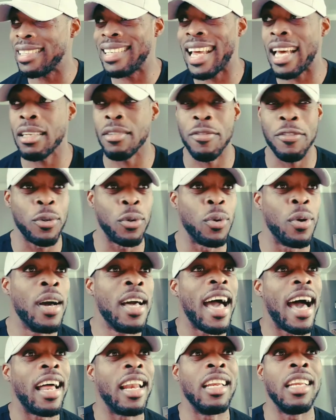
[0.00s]
stand for?
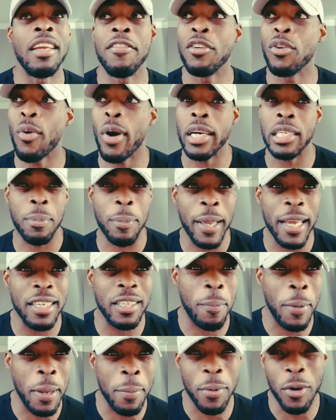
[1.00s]
Even though I explain to
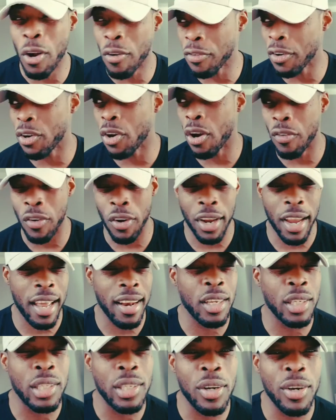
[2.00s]
people over and over again, I
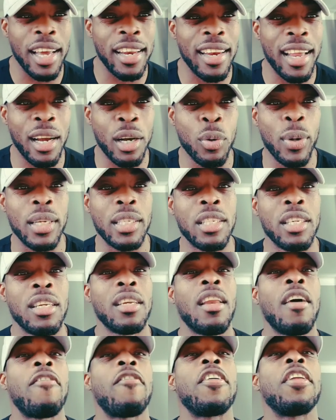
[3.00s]
still get that question, and
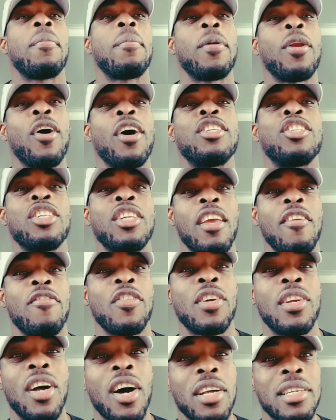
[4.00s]
I feel obliged to give you
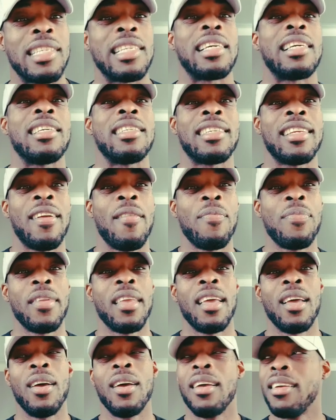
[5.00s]
an answer because
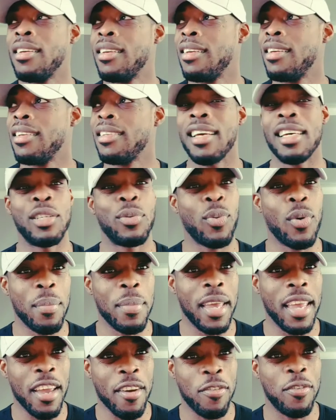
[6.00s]
that's what I'm
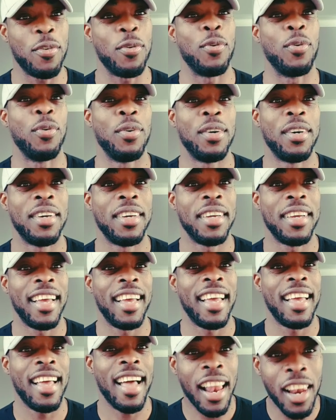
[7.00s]
here for.
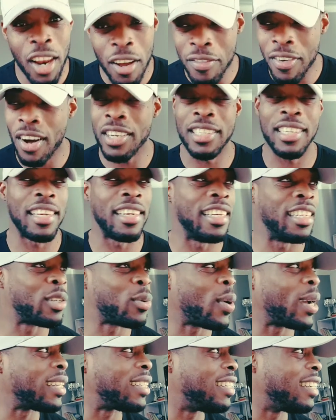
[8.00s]
I love answering these
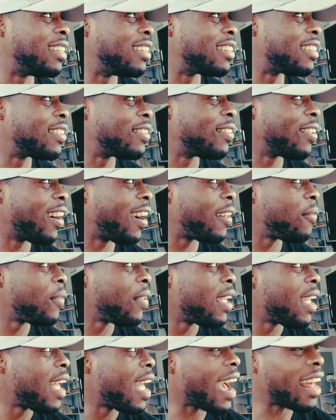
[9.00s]
questions, right?
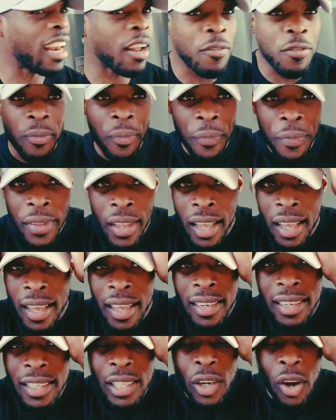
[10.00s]
And I've got
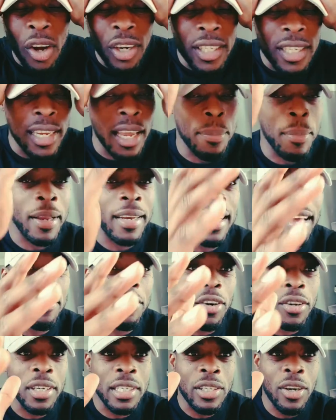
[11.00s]
this concept
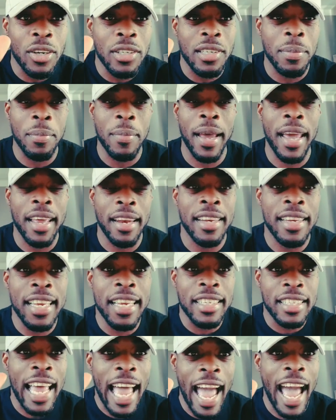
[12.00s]
in my head. I need
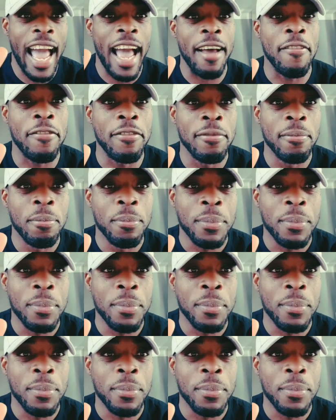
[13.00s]
to have